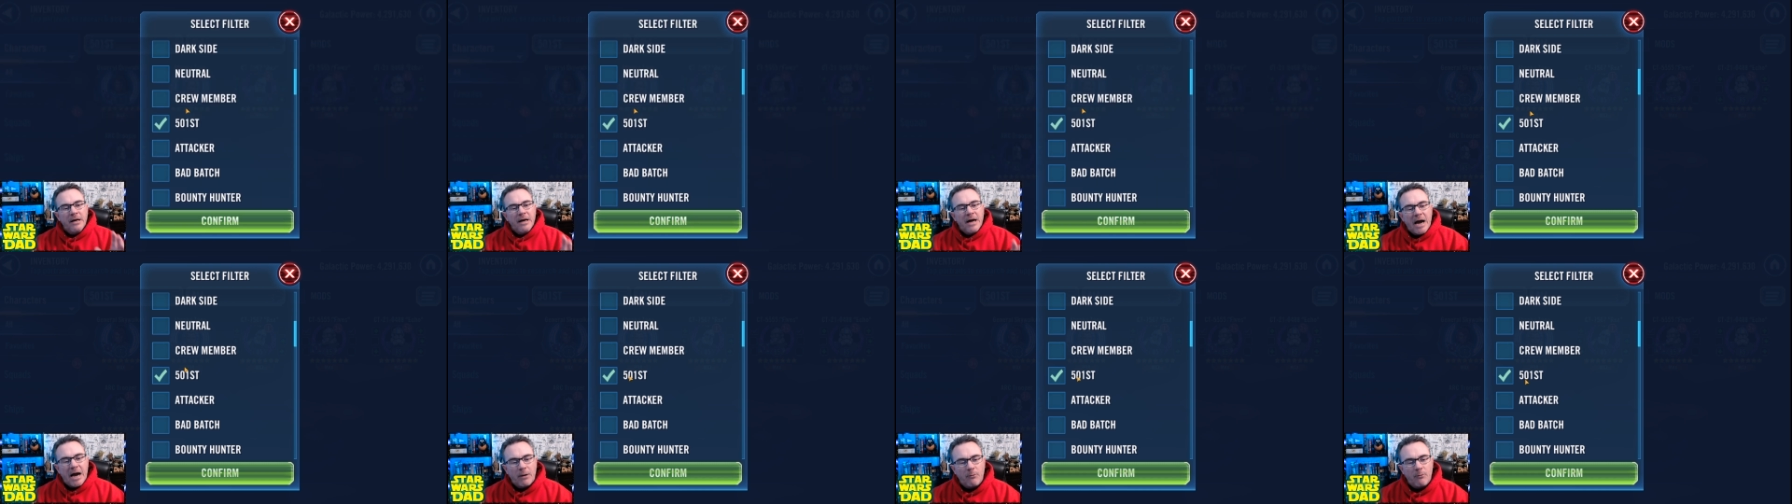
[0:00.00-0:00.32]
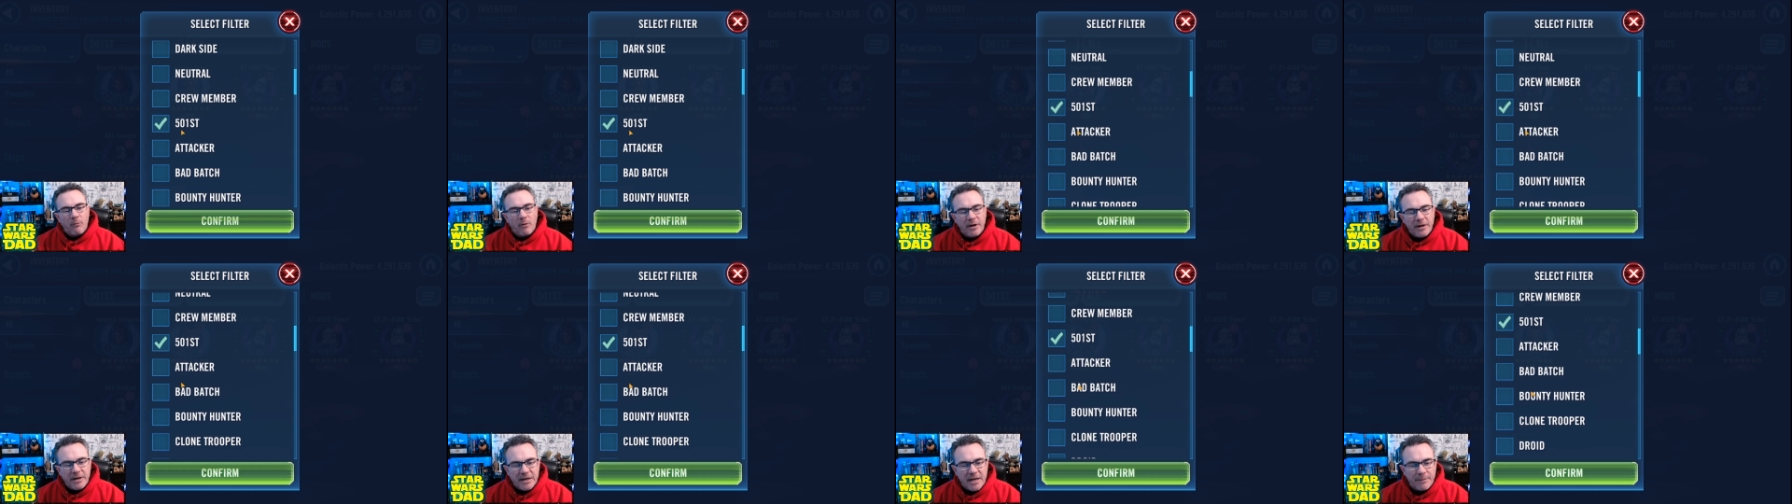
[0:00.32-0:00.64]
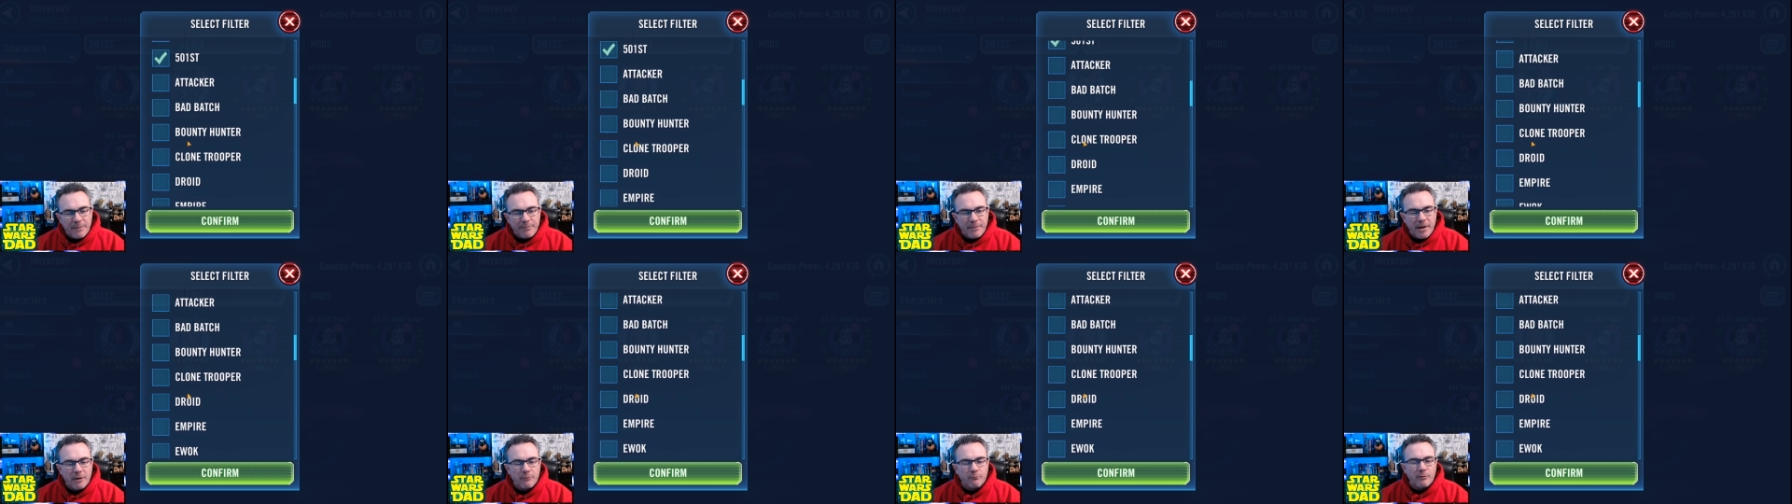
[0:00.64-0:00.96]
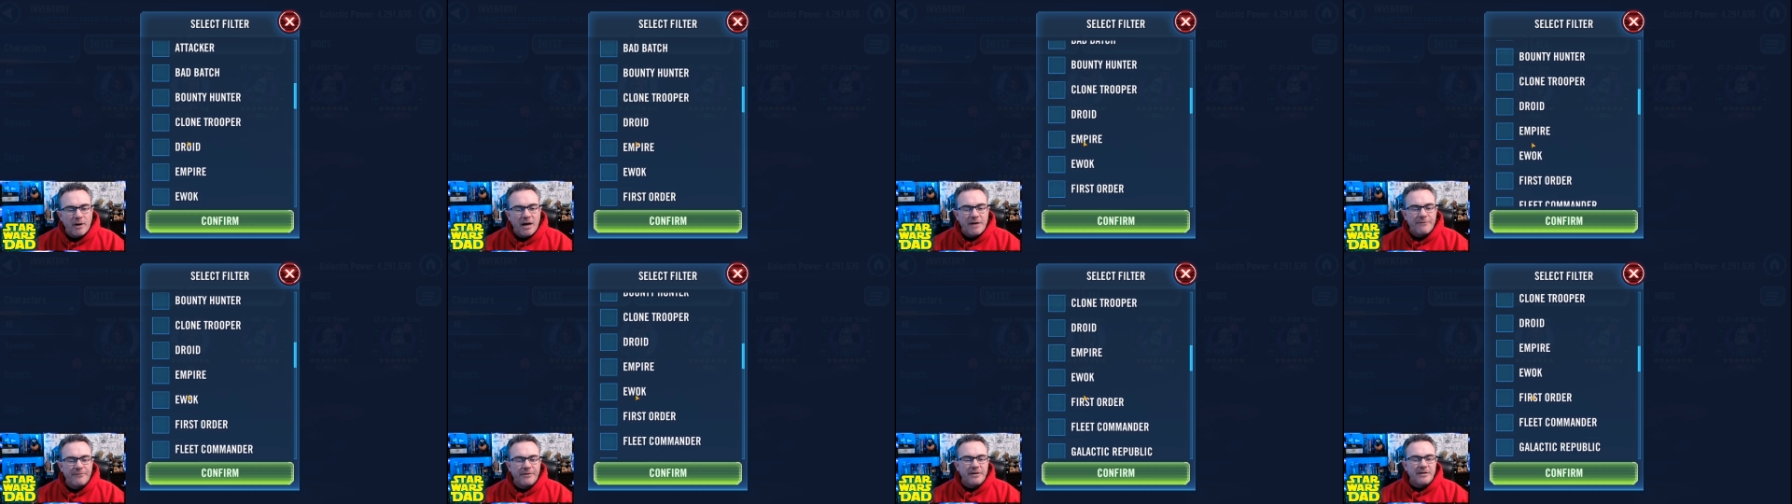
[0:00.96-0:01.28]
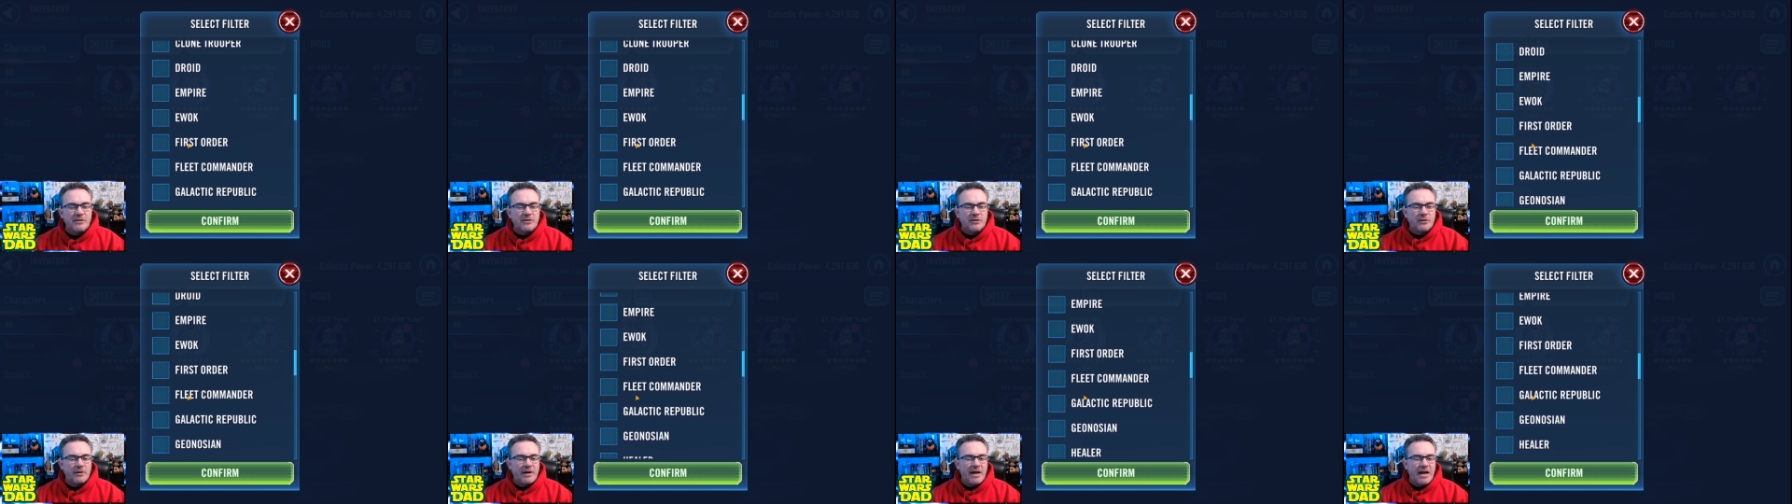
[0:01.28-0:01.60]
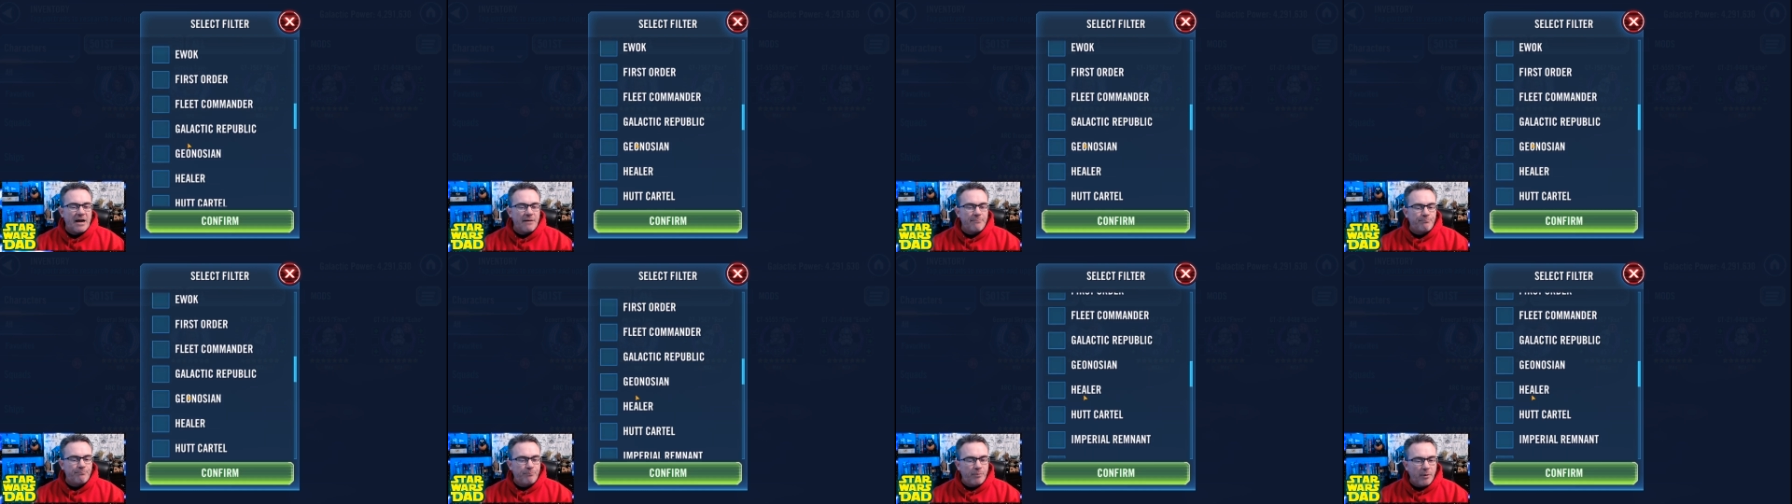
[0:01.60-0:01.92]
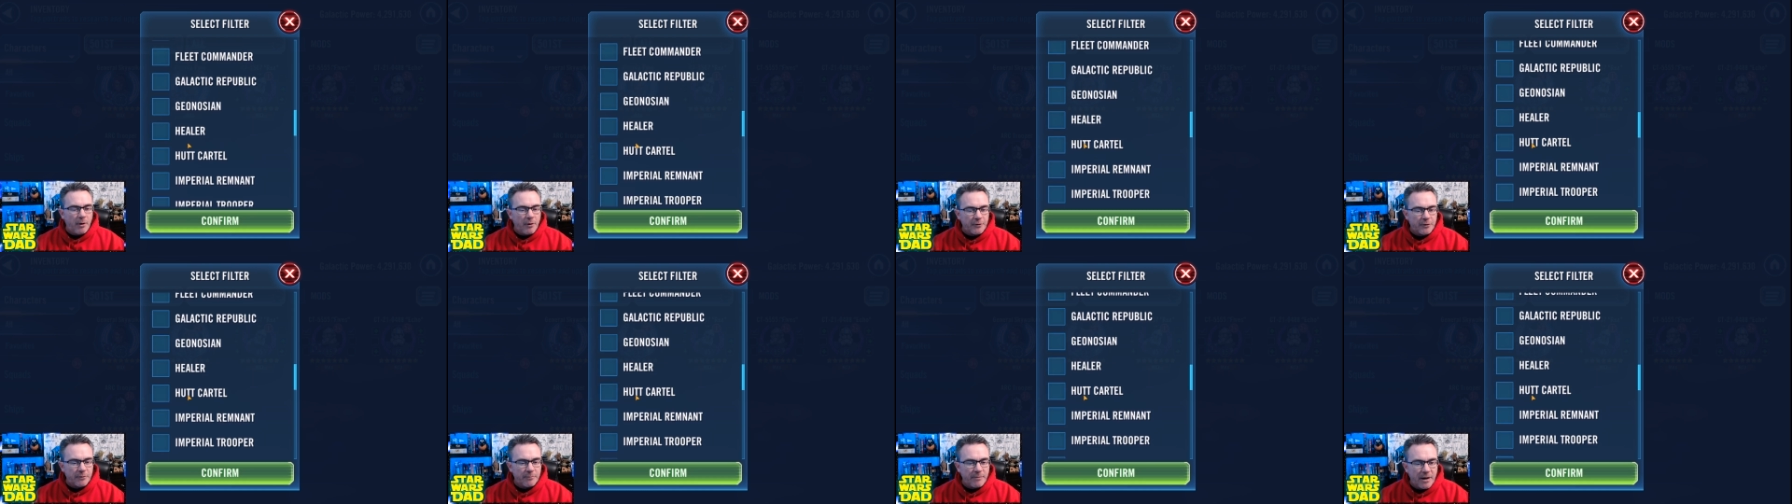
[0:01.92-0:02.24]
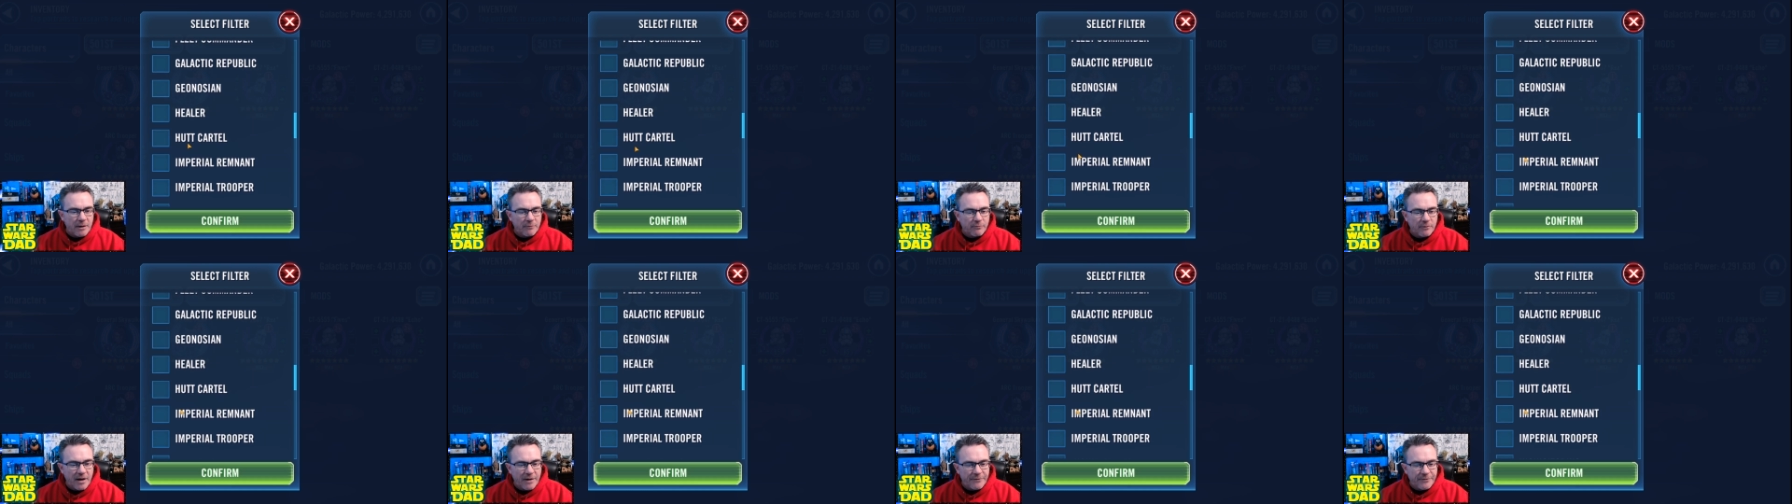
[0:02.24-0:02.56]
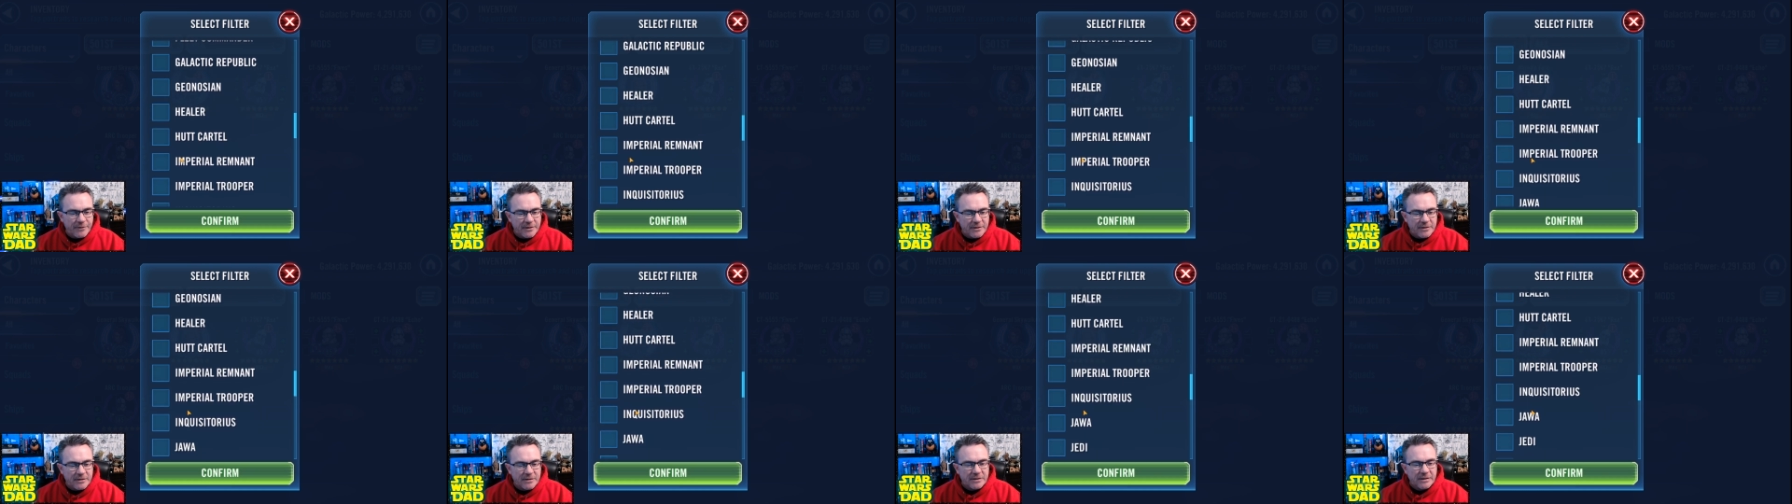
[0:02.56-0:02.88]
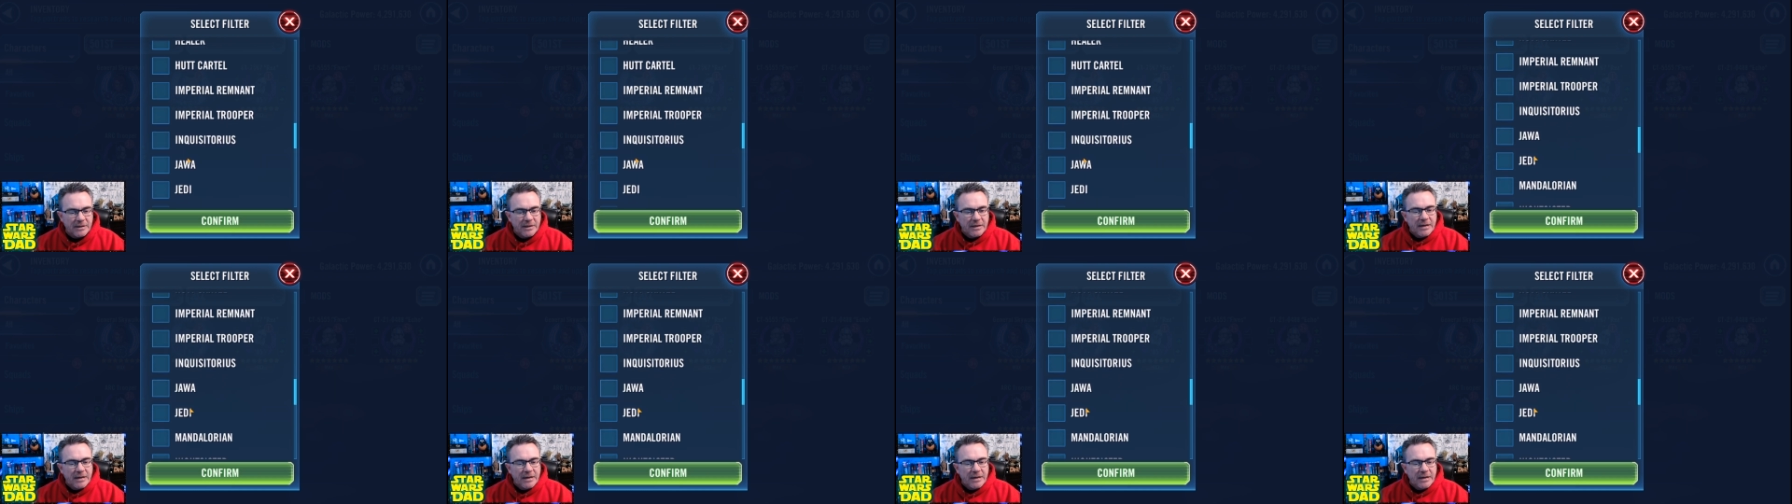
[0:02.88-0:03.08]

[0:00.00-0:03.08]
I wanted to get my Revans, so I have both my Revans.